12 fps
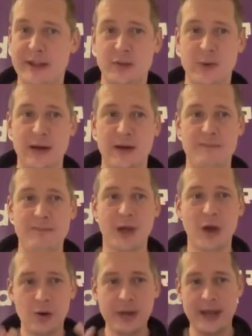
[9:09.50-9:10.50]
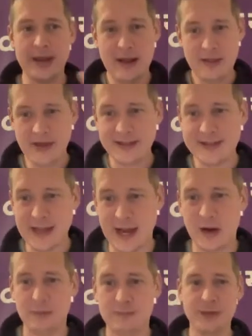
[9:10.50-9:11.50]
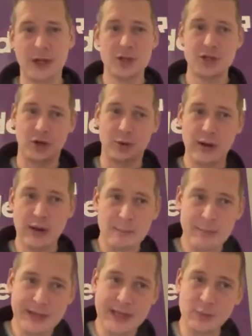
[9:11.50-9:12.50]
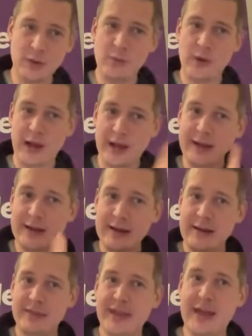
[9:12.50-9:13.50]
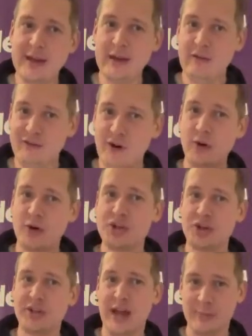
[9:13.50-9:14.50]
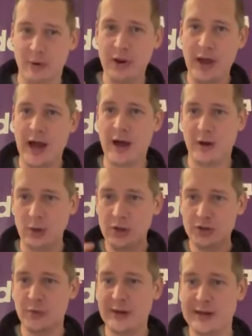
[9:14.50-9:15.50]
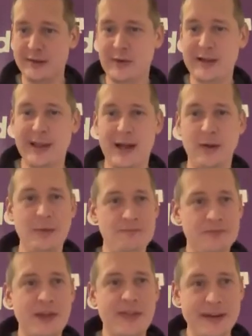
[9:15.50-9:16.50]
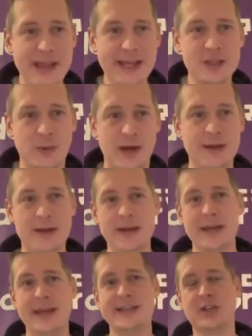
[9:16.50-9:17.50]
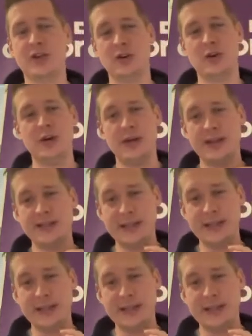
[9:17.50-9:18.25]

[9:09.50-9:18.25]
that as well. Okay, that's the how. So begin with why, then focus your time on how to really drill down. The next one is to